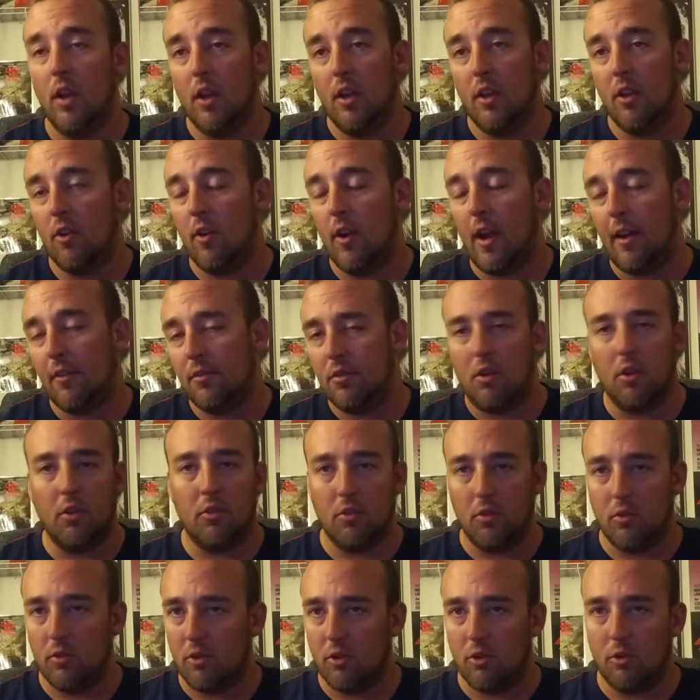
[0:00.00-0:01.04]
You don't have to go
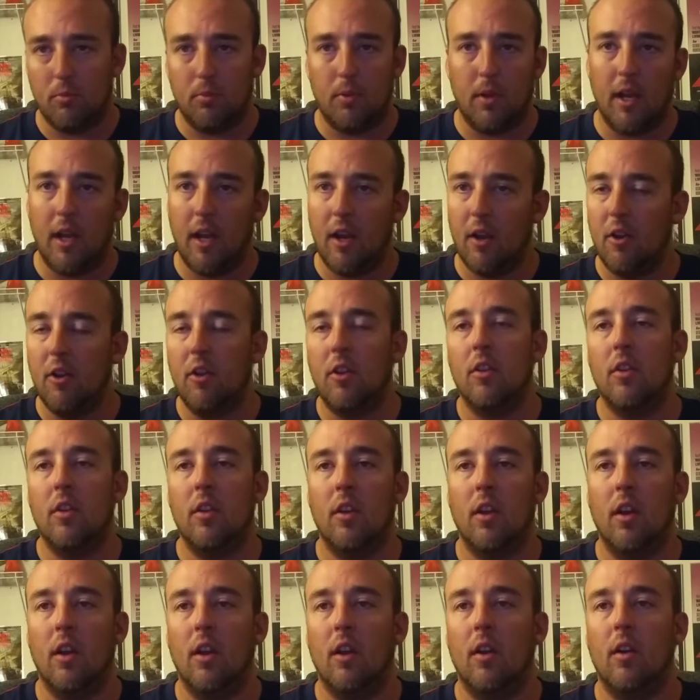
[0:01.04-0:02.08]
through Google Play,
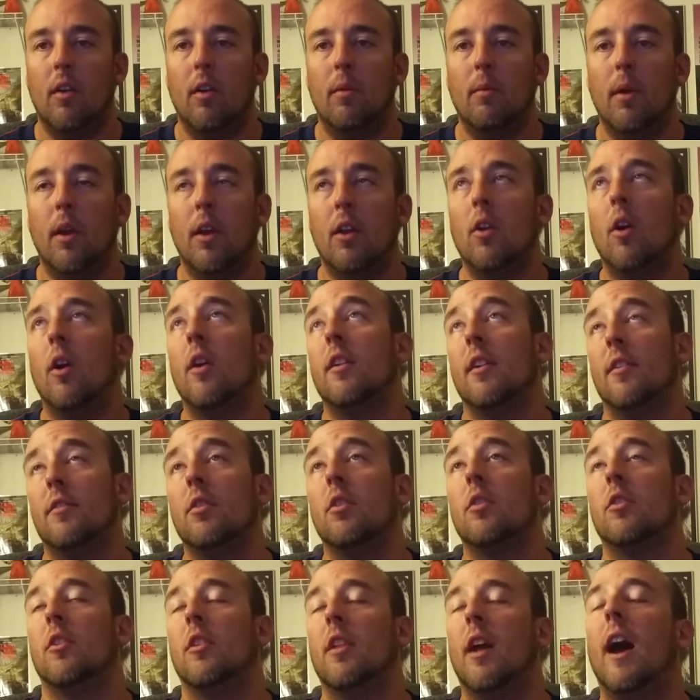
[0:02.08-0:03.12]
but you always have to
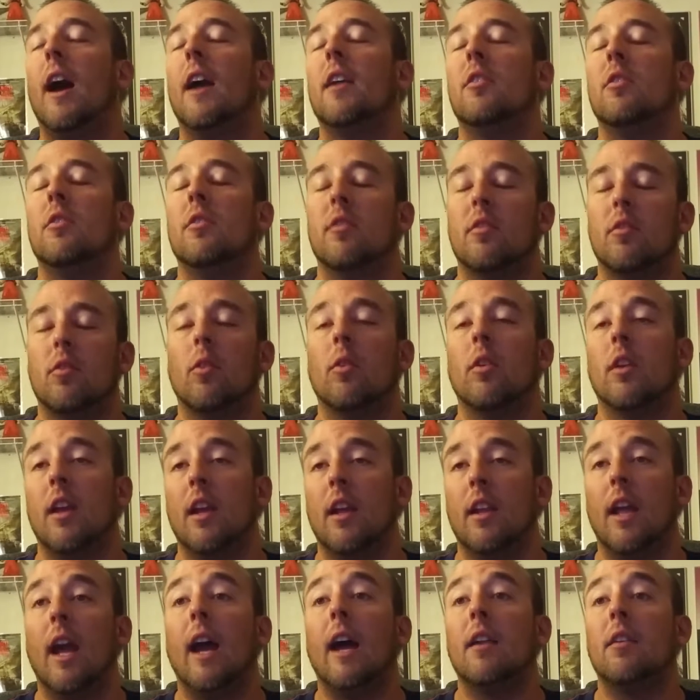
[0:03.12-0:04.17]
go through the iTunes store to get
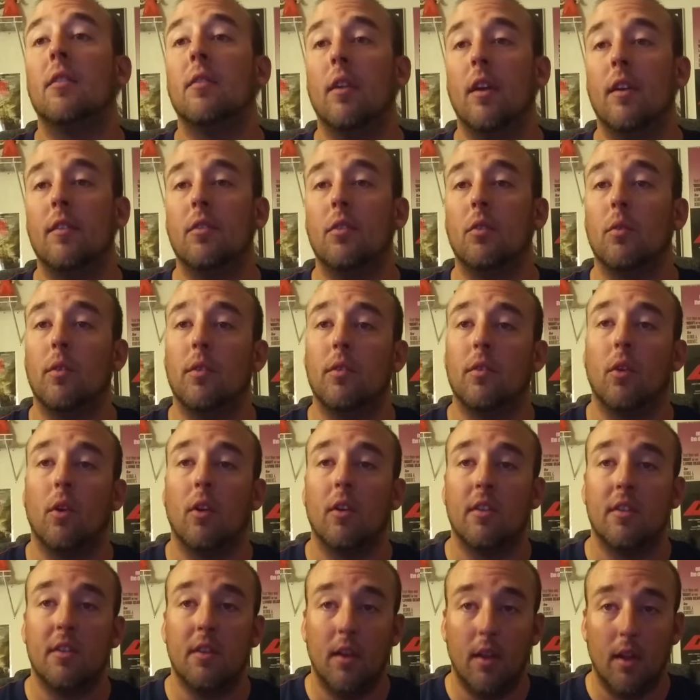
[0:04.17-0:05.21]
the iPhone one, of
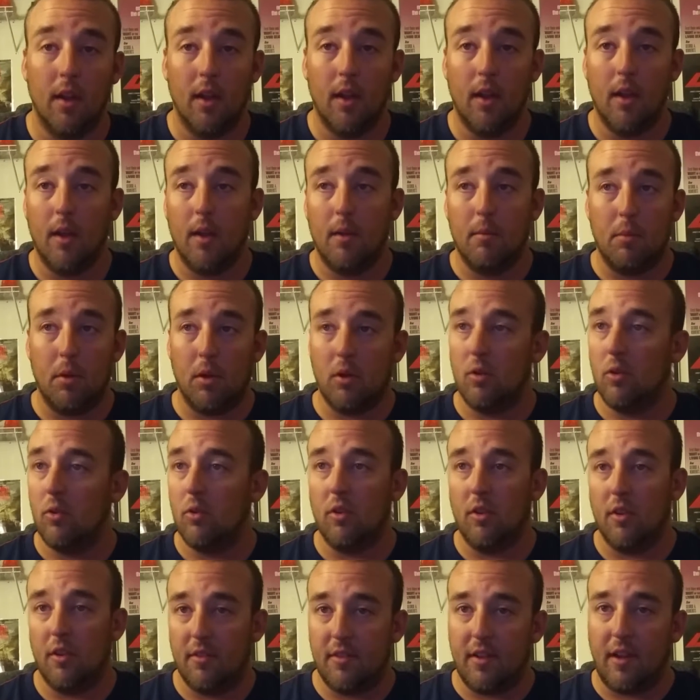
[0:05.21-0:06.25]
course. But Google
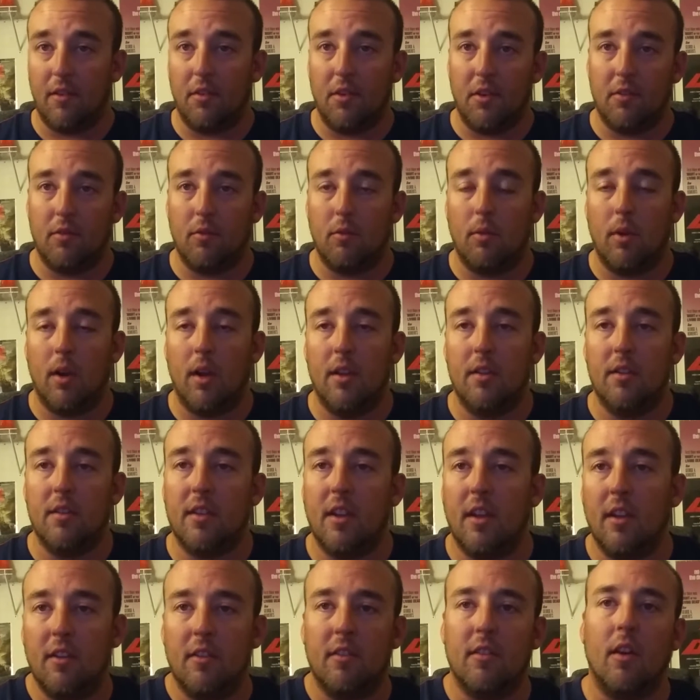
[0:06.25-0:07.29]
does several different ones,
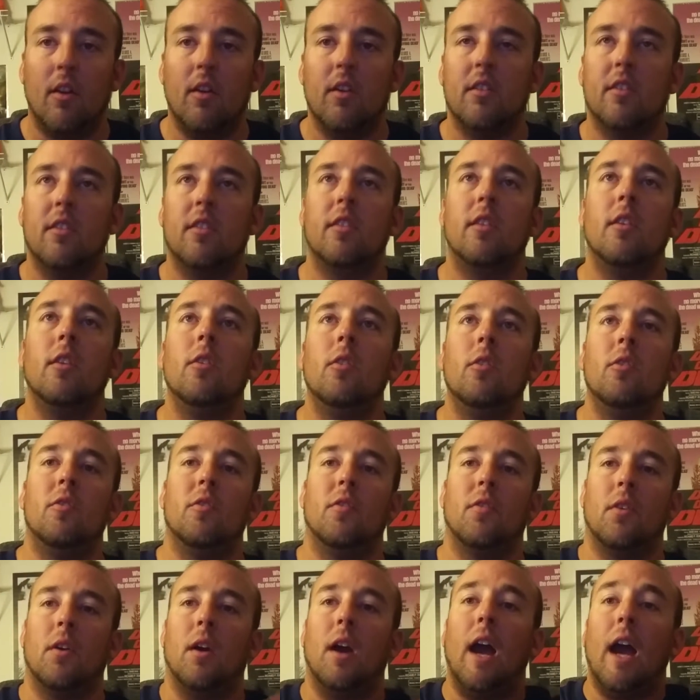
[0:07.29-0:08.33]
and there's always this huge
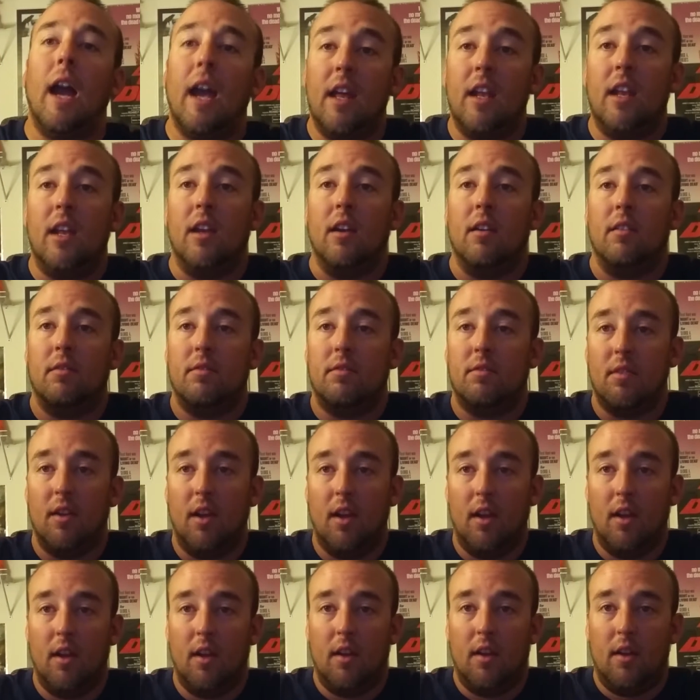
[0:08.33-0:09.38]
variety of
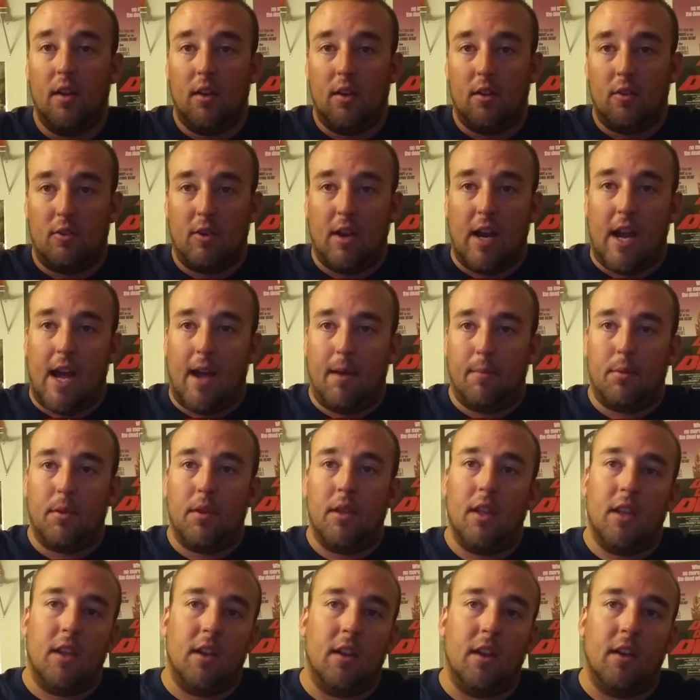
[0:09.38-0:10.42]
crap, and
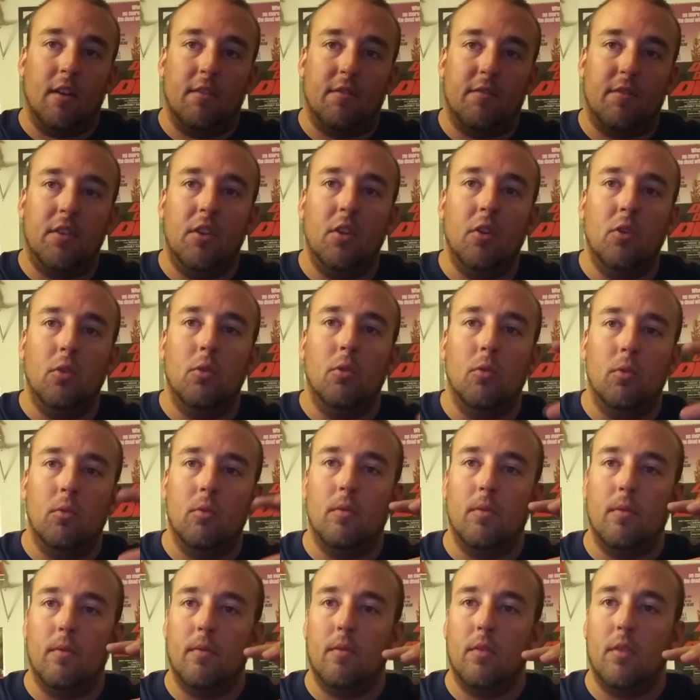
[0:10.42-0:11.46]
then a few
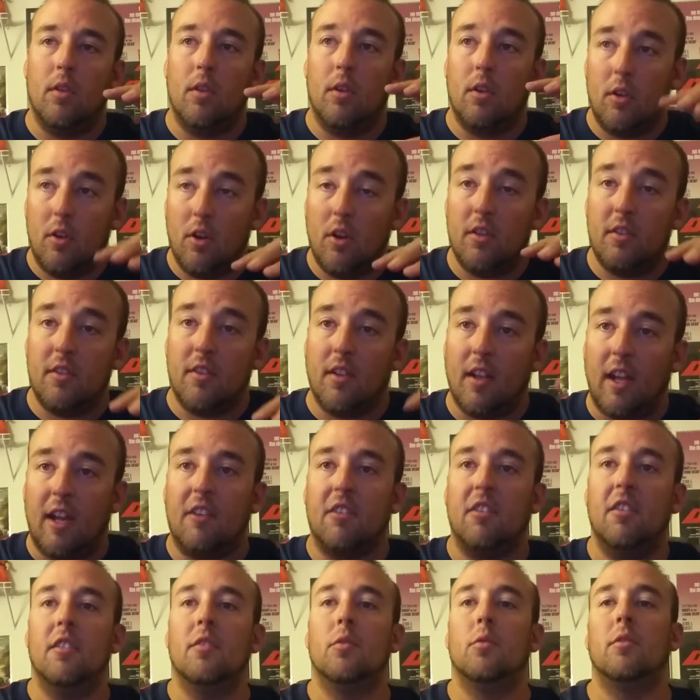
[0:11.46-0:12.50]
good
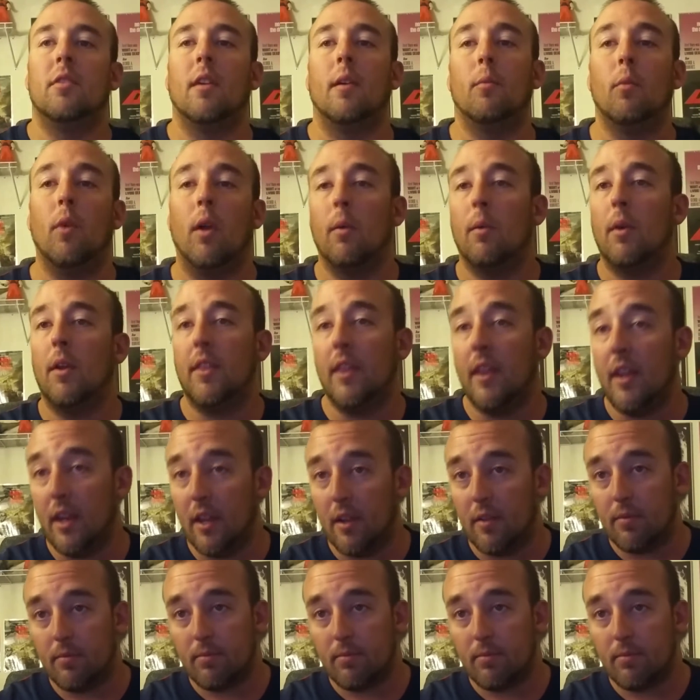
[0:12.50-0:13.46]
selections somewhere within it.